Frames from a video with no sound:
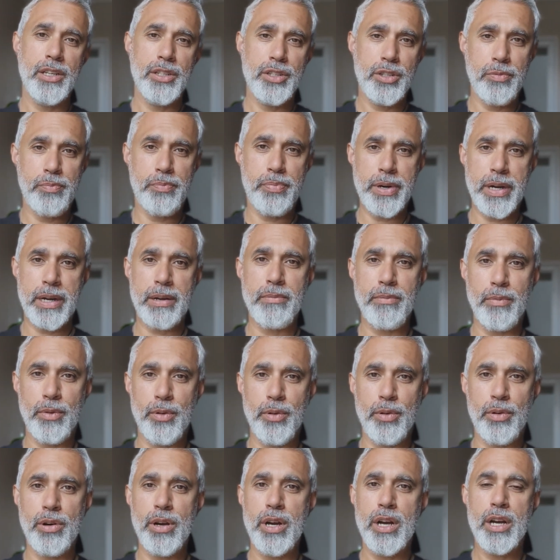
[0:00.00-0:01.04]
to bring
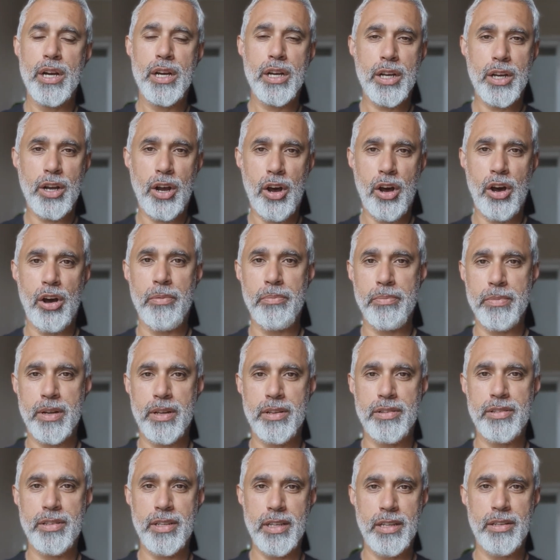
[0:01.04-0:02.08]
more calmness